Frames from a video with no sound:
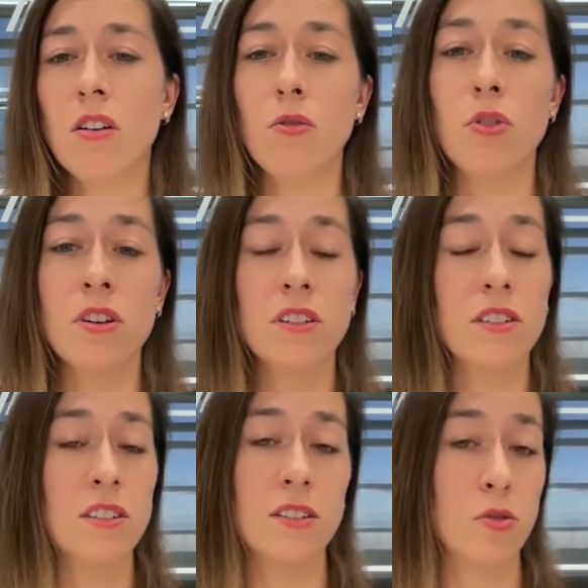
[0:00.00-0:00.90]
or
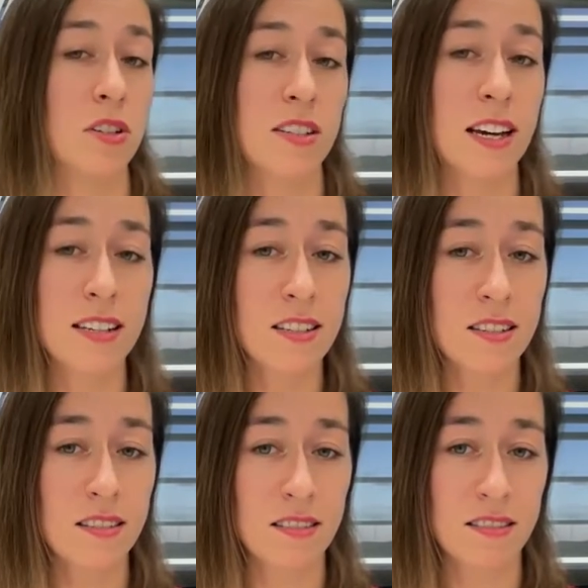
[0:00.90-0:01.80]
discuss
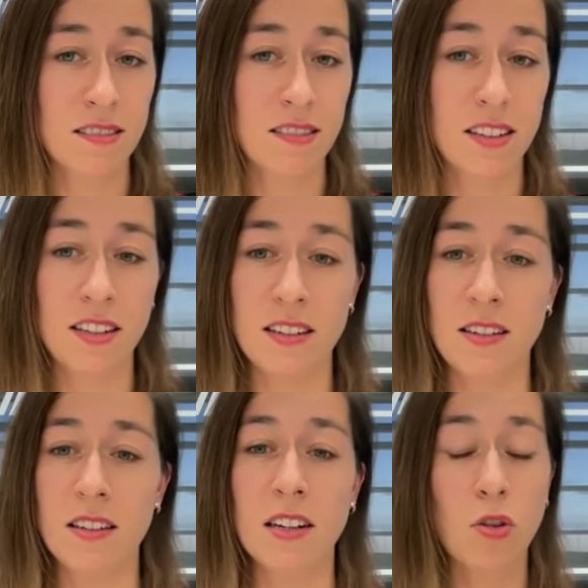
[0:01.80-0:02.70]

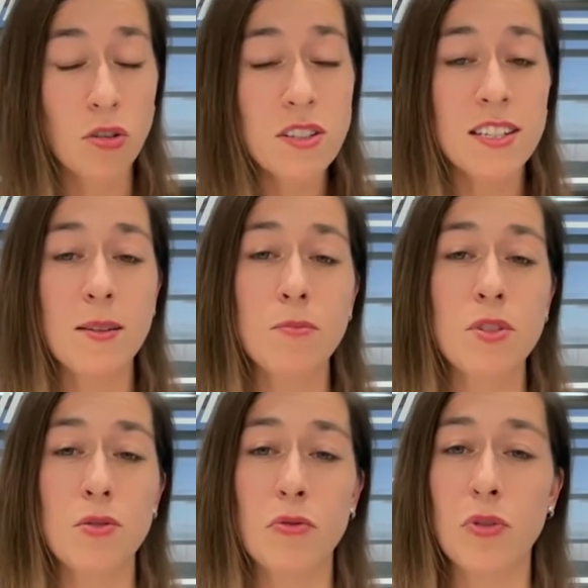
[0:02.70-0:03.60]
a
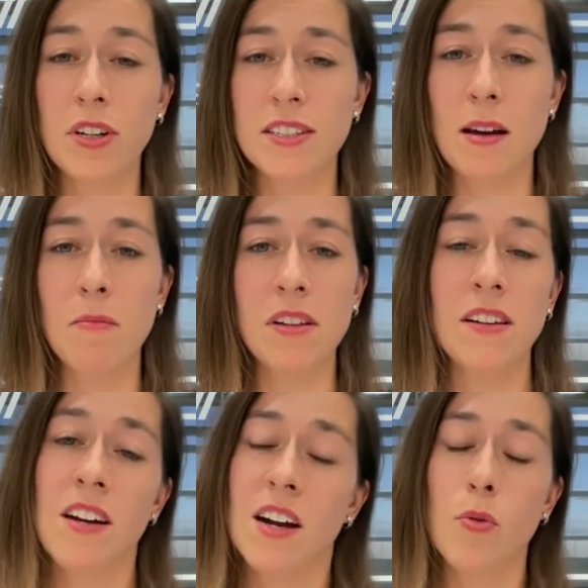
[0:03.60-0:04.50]
concept. For example,
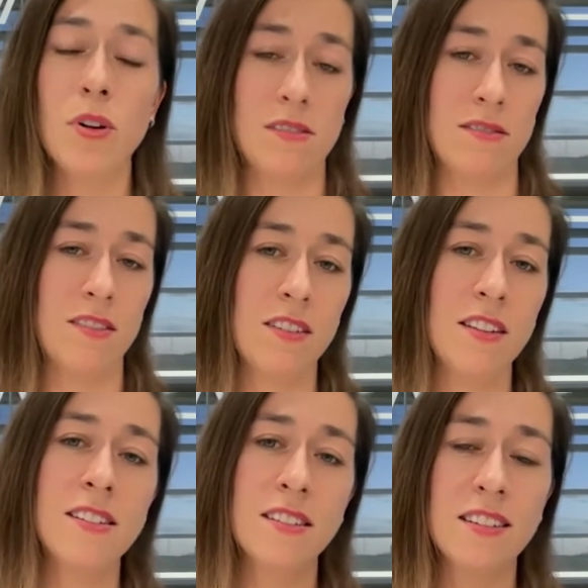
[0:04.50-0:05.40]
well,
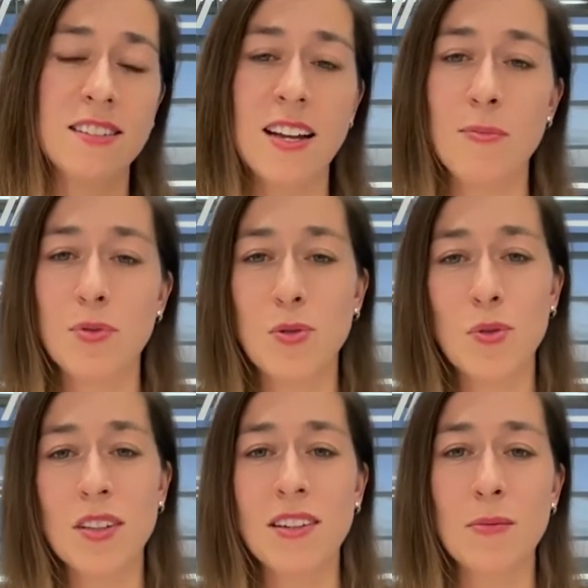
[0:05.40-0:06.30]
this is up to
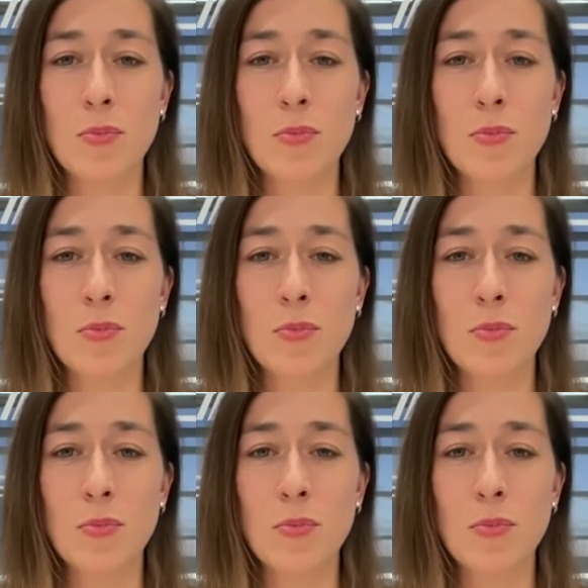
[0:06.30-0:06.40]
the